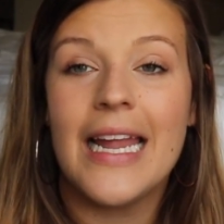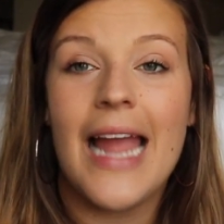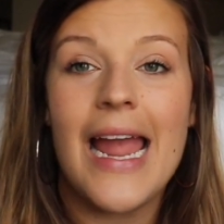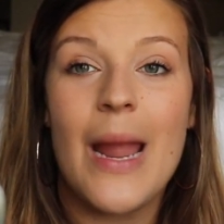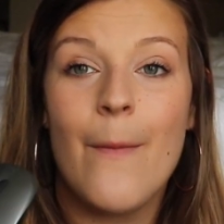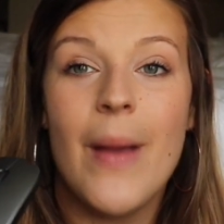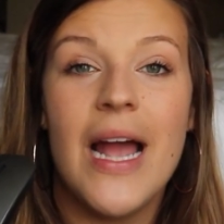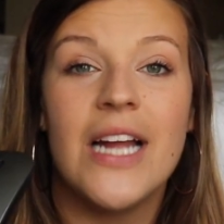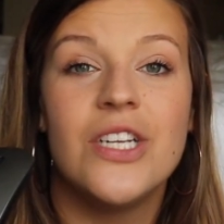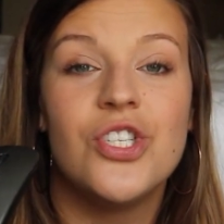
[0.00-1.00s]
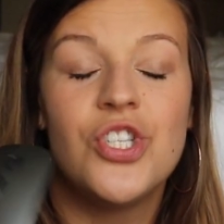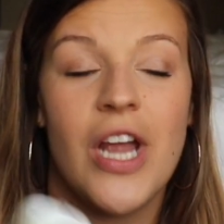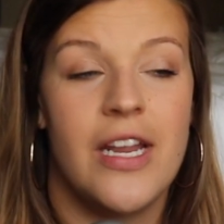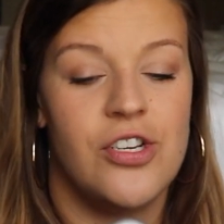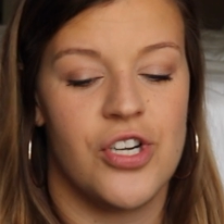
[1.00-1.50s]
Game
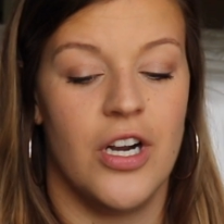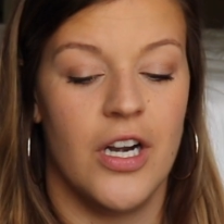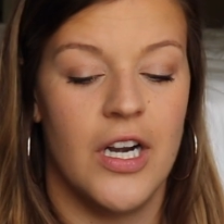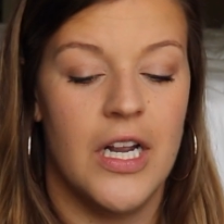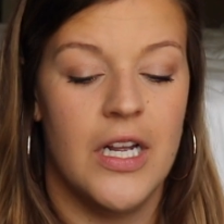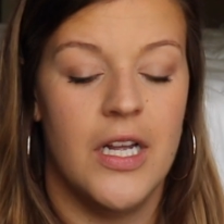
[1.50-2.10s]
changer.